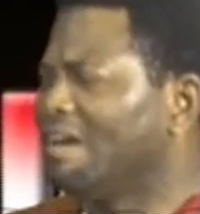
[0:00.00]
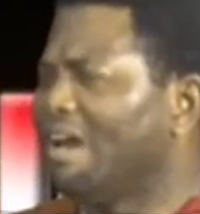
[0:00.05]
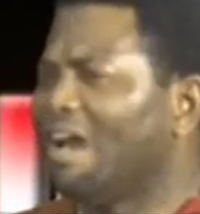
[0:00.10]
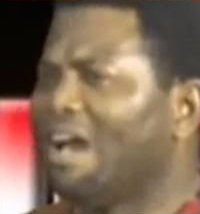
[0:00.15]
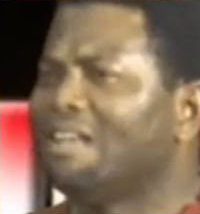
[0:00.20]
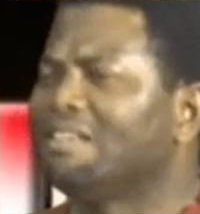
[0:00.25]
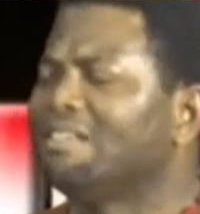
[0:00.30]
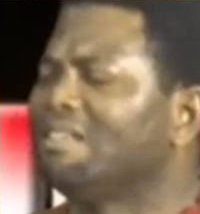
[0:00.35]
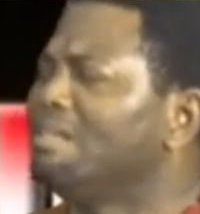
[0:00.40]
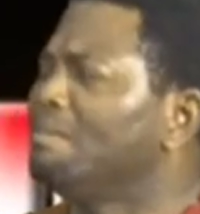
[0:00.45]

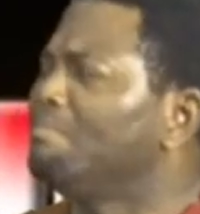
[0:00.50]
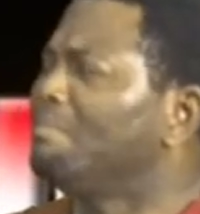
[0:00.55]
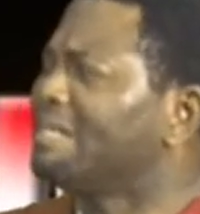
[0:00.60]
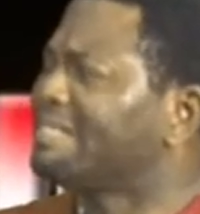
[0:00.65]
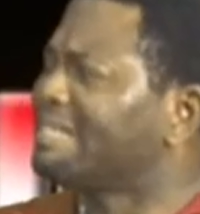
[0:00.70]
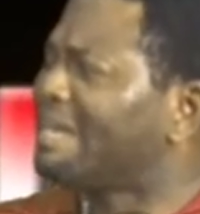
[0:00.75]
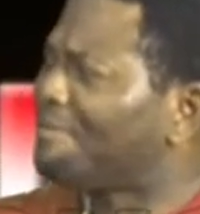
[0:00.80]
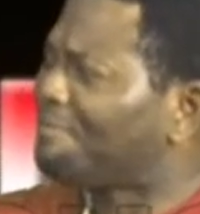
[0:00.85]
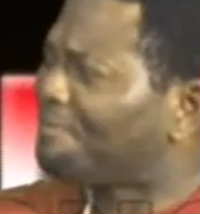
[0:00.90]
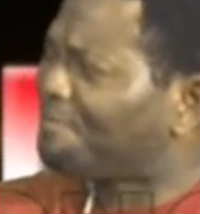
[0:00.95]
and the
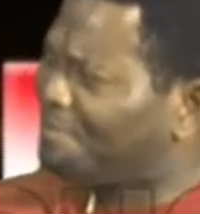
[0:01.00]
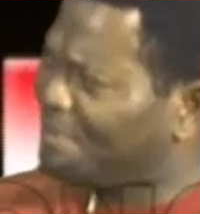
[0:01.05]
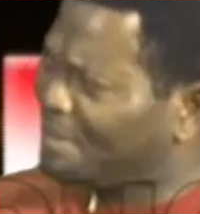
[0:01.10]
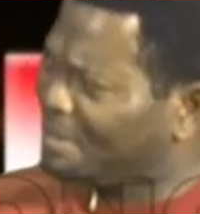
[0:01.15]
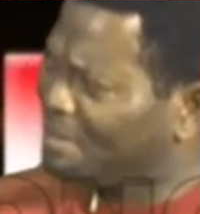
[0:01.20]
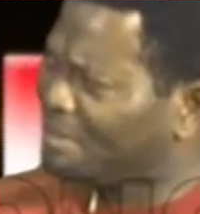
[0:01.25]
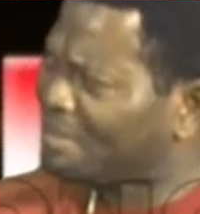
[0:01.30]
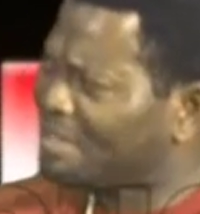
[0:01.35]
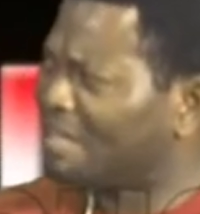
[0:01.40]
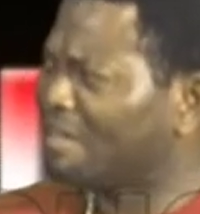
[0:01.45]
matter
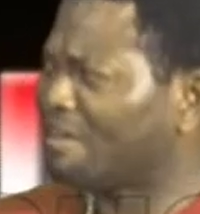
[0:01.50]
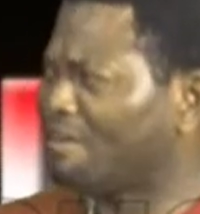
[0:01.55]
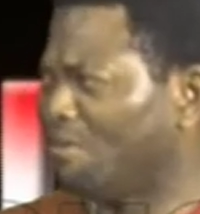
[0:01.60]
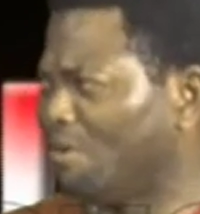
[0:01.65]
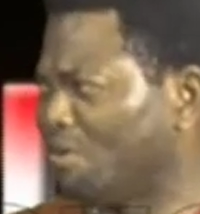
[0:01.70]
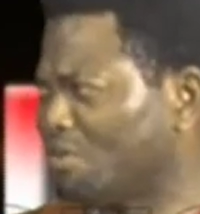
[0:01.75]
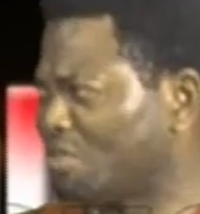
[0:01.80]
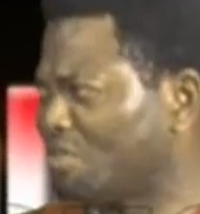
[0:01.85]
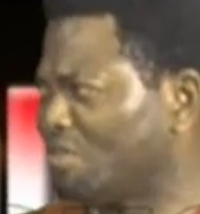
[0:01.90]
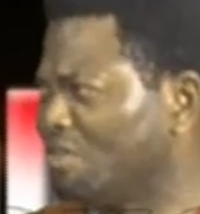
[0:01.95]
fails in
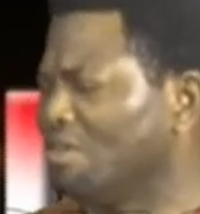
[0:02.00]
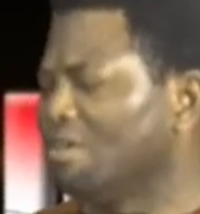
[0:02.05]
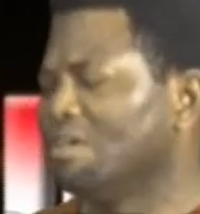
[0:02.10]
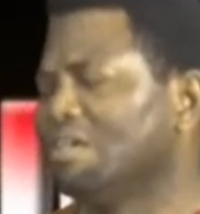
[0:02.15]
court,